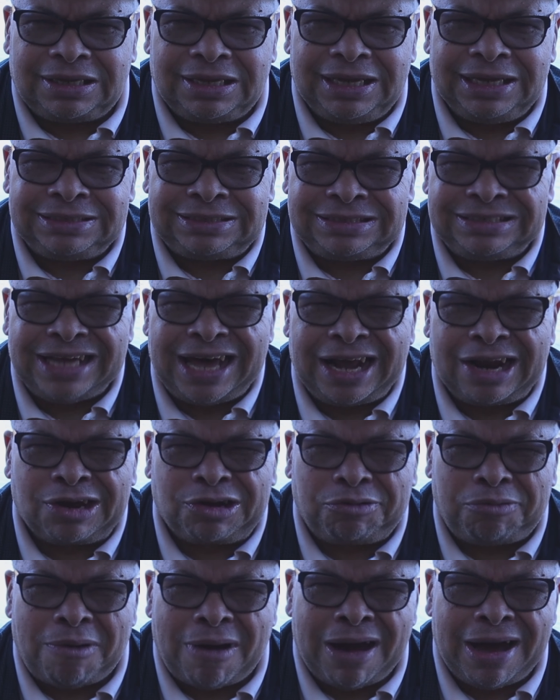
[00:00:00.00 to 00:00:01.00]
It's not a
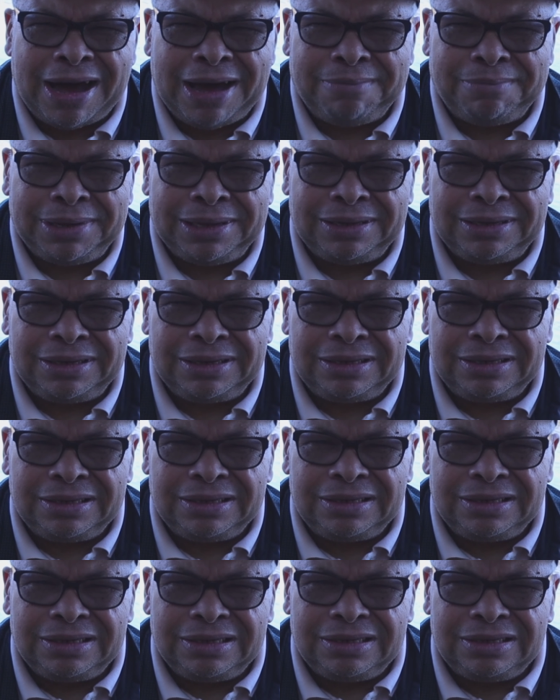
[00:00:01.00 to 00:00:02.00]
crime
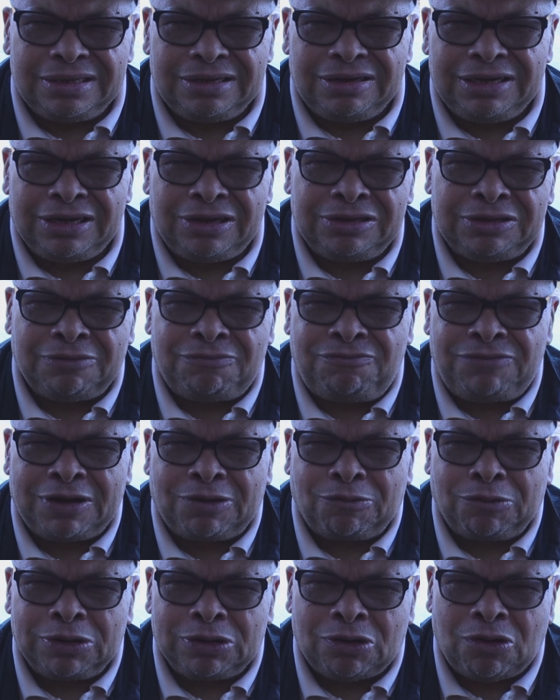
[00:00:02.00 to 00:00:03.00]
under
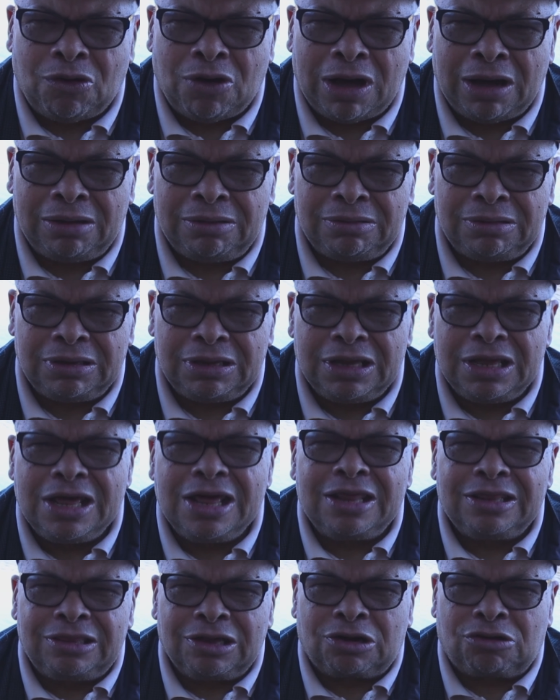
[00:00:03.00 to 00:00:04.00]
federal law.
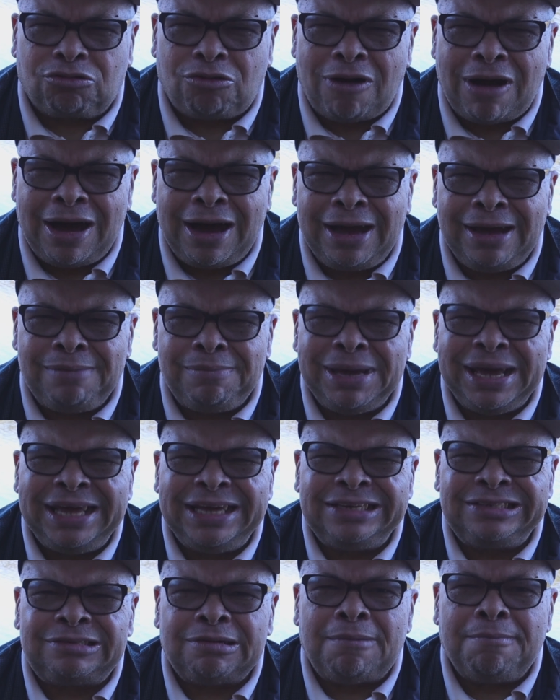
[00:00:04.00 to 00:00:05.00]
The crime
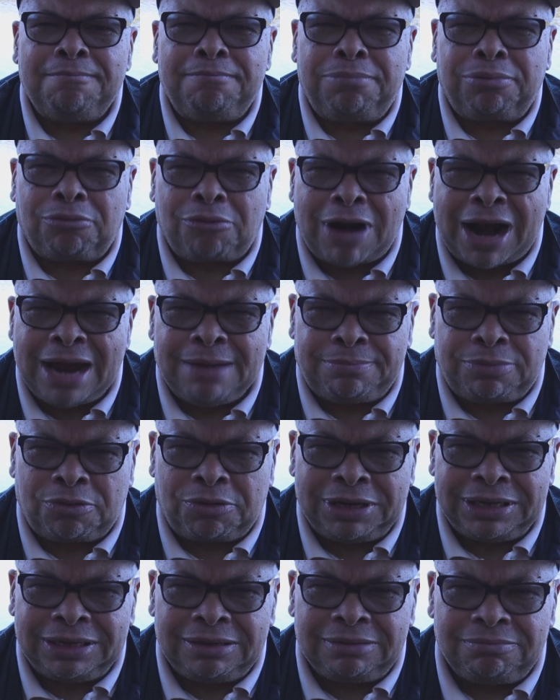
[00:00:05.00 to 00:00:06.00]
is
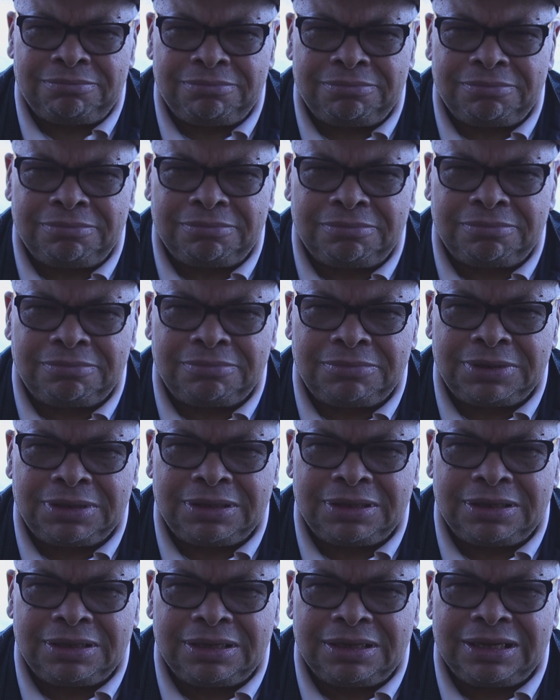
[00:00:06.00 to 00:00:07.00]
bribery.
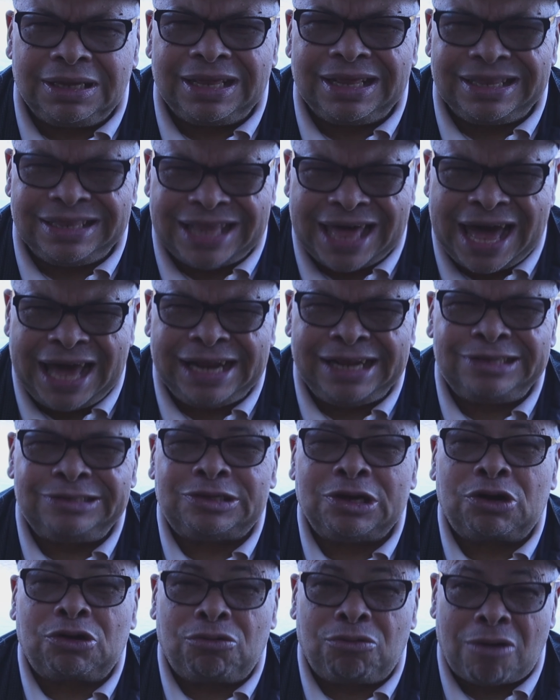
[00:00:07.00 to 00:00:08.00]
That is
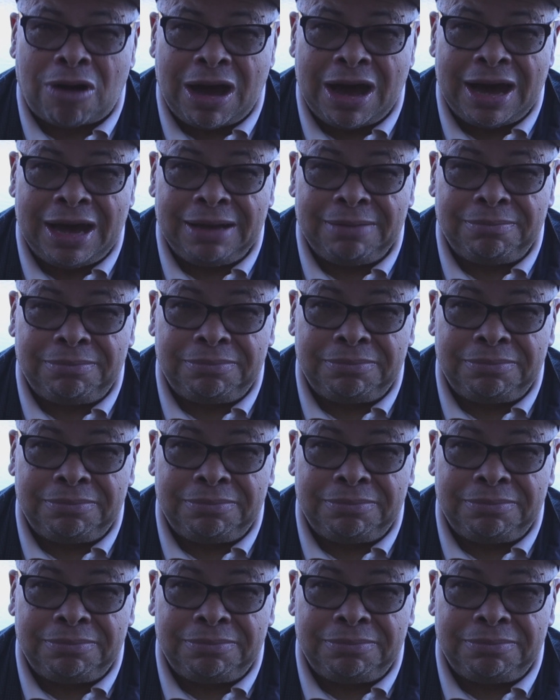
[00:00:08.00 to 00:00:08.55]
a crime.